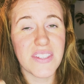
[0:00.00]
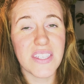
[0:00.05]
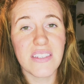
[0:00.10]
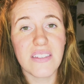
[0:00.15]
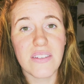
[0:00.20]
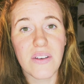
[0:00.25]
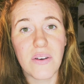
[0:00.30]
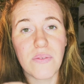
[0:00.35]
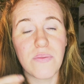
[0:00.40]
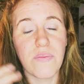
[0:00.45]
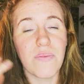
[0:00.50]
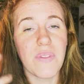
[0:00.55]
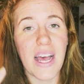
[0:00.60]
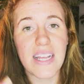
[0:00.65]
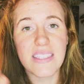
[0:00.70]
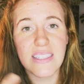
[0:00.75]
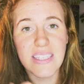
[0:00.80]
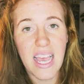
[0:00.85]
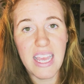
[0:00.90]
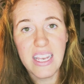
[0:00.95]
So
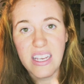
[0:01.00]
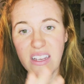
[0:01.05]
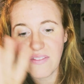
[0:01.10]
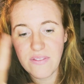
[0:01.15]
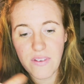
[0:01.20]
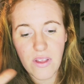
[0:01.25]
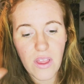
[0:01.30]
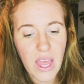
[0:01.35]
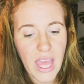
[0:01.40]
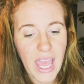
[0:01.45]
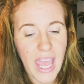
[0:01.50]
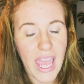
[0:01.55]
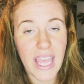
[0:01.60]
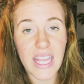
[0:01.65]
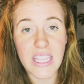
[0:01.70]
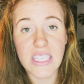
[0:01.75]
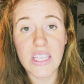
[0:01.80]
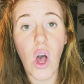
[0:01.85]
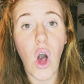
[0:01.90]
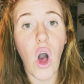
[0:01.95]
that's kind of,
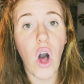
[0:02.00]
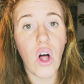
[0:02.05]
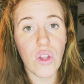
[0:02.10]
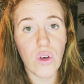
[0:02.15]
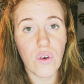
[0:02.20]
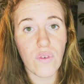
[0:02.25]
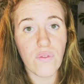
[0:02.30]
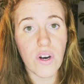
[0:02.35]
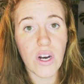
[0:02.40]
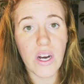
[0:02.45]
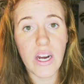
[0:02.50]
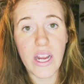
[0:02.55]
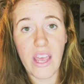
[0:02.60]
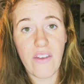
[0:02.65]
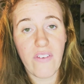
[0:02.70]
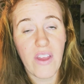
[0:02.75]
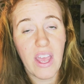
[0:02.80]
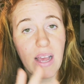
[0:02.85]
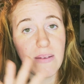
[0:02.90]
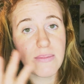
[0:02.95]
it's all over.
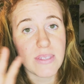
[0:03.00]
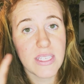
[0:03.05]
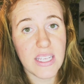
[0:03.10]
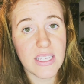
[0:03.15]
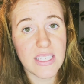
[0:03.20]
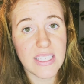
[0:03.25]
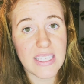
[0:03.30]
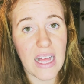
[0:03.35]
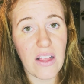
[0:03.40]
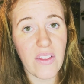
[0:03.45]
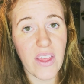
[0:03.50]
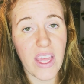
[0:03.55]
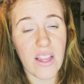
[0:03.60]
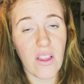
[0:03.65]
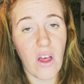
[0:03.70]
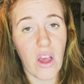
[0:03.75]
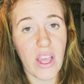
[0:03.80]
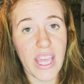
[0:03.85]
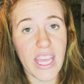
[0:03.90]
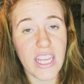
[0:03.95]
If it comes to cell
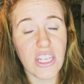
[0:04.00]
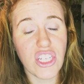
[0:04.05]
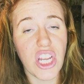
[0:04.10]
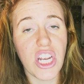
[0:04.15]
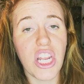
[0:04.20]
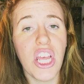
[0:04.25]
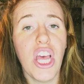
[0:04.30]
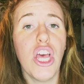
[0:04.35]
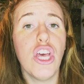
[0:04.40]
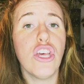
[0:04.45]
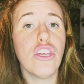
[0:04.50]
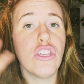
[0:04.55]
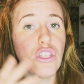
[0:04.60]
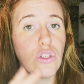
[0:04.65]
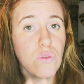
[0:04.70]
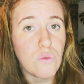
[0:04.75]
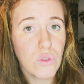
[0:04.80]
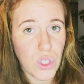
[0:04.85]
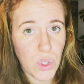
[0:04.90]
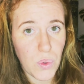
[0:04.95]
elongation,
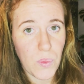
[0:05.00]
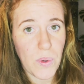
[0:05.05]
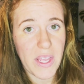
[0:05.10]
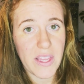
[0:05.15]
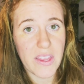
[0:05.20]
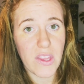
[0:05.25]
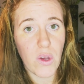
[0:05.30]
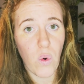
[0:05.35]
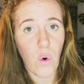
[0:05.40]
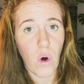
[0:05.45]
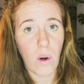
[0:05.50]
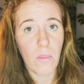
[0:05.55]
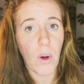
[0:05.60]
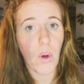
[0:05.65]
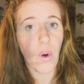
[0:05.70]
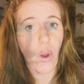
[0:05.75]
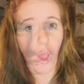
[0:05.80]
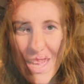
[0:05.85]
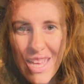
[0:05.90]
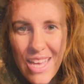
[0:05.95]
you do need the
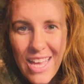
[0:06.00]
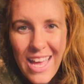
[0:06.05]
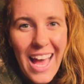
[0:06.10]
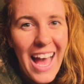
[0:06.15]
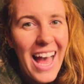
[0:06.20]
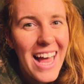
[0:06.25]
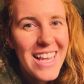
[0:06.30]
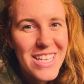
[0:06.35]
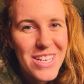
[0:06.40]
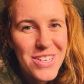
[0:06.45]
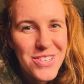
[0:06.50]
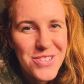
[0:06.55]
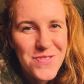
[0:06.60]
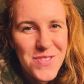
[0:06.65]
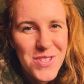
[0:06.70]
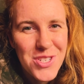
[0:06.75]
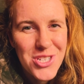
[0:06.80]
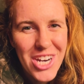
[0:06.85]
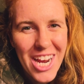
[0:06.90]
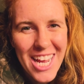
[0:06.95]
hormone auxin. Hello,
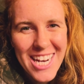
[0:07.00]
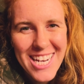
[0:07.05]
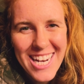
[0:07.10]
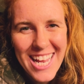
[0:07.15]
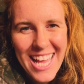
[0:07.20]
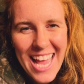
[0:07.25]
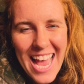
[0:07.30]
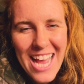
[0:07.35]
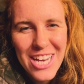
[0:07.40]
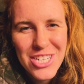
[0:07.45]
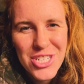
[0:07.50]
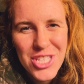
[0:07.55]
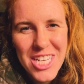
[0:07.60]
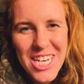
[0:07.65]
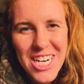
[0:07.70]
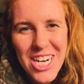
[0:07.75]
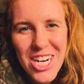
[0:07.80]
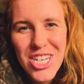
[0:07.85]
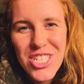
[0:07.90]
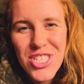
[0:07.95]
future editing Ashley
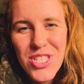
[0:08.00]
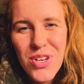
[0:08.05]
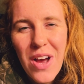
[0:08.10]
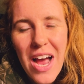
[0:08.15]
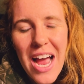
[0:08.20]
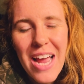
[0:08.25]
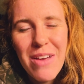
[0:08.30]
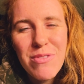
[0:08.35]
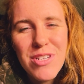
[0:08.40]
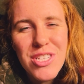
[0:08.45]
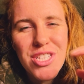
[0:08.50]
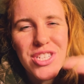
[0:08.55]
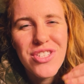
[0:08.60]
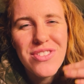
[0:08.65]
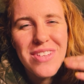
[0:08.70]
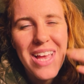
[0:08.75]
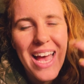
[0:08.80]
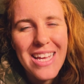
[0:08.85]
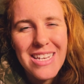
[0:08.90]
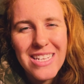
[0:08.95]
here. So I
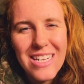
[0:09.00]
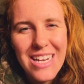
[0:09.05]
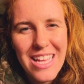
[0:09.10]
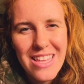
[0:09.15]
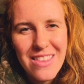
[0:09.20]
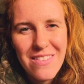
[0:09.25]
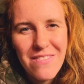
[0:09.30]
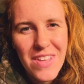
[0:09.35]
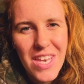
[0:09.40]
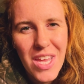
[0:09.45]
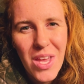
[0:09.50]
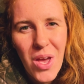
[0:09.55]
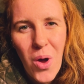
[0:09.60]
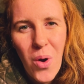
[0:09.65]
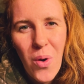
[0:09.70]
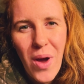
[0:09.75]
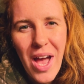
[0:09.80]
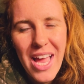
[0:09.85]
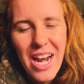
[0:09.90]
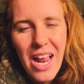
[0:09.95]
was editing the
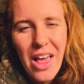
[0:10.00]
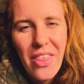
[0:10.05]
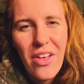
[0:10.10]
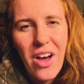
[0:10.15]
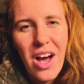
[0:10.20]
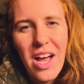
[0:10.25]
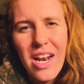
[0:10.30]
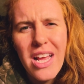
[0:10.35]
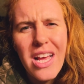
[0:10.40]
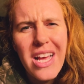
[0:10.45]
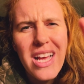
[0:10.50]
video and I thought